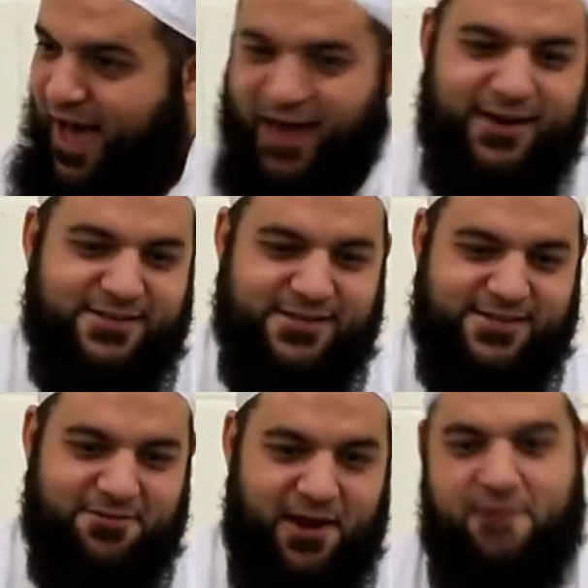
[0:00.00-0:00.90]
and it's as
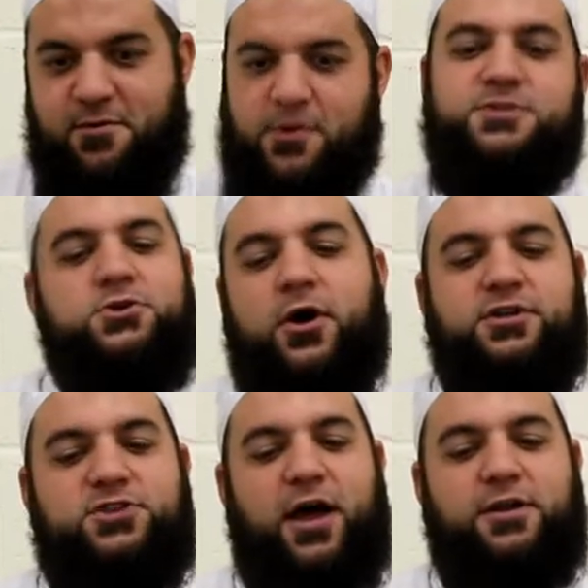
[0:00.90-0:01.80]
if everyone's
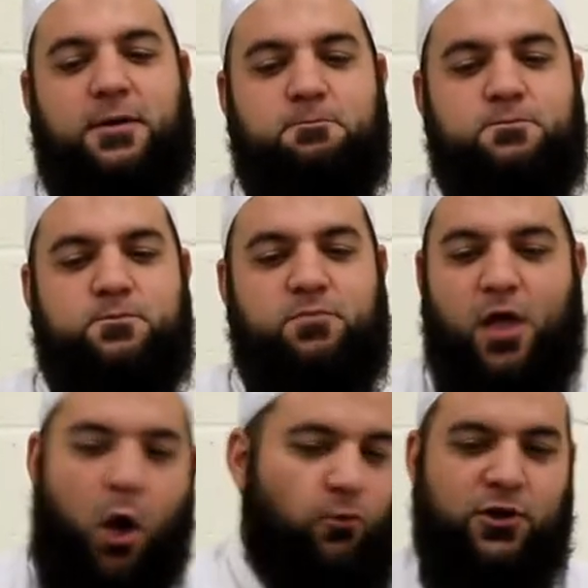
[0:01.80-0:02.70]
going Jahannam
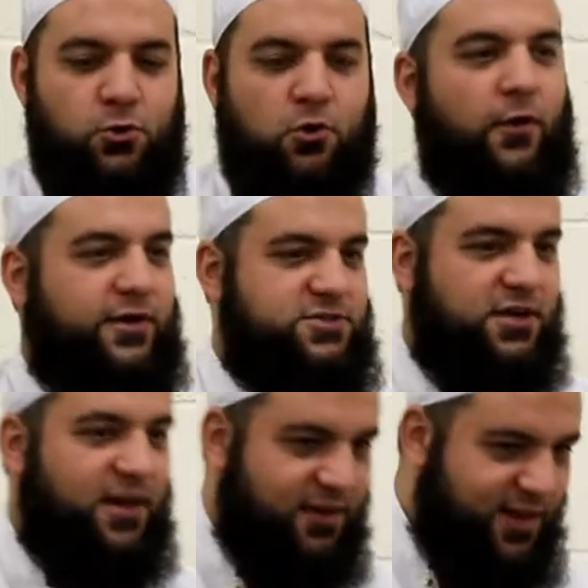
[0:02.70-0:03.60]
only you're going
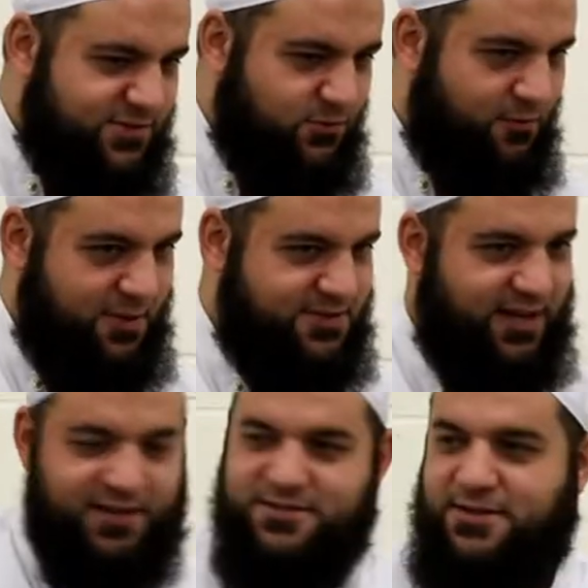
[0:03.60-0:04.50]
Jannah, that sort of
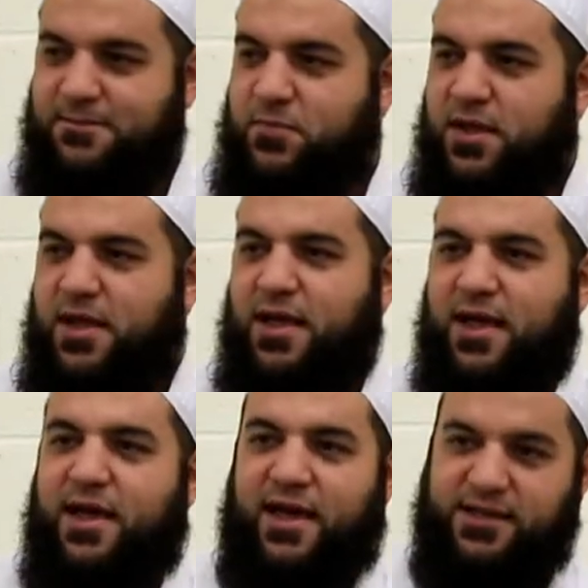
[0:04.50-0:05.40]
mentality.
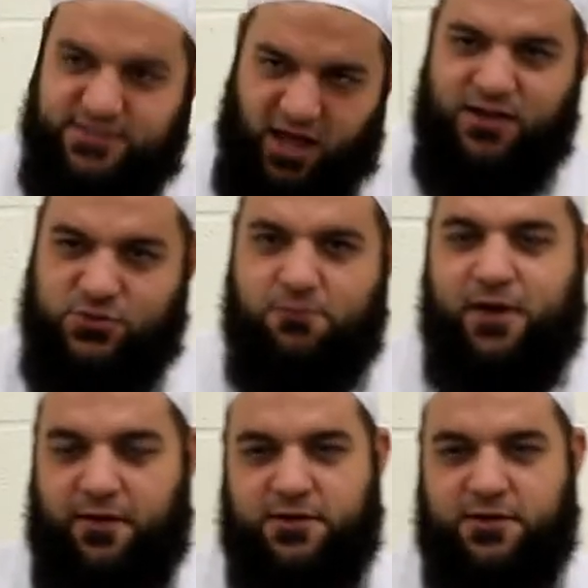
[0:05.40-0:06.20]
It starts off like